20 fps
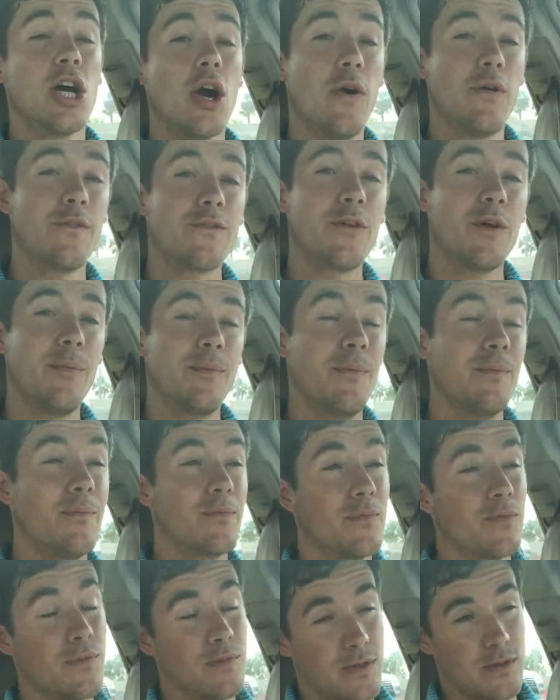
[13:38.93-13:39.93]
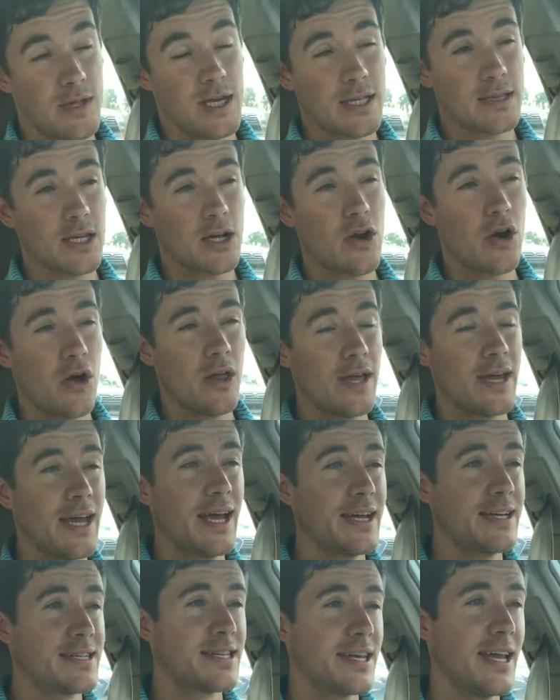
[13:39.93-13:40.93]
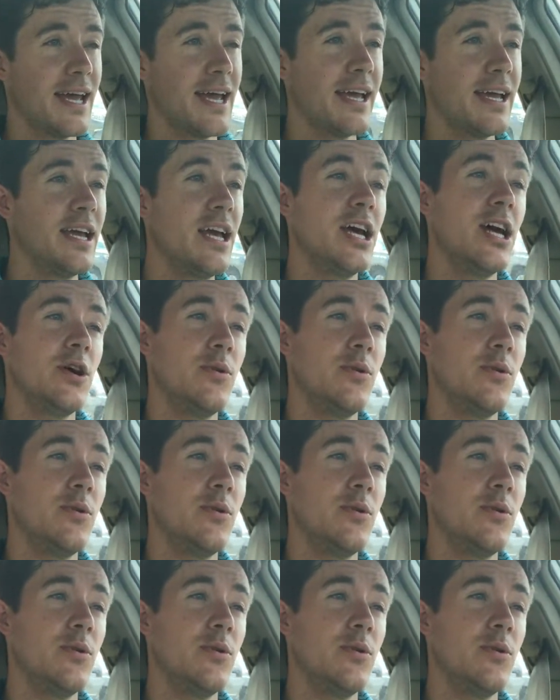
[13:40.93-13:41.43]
going from, like the call I had today,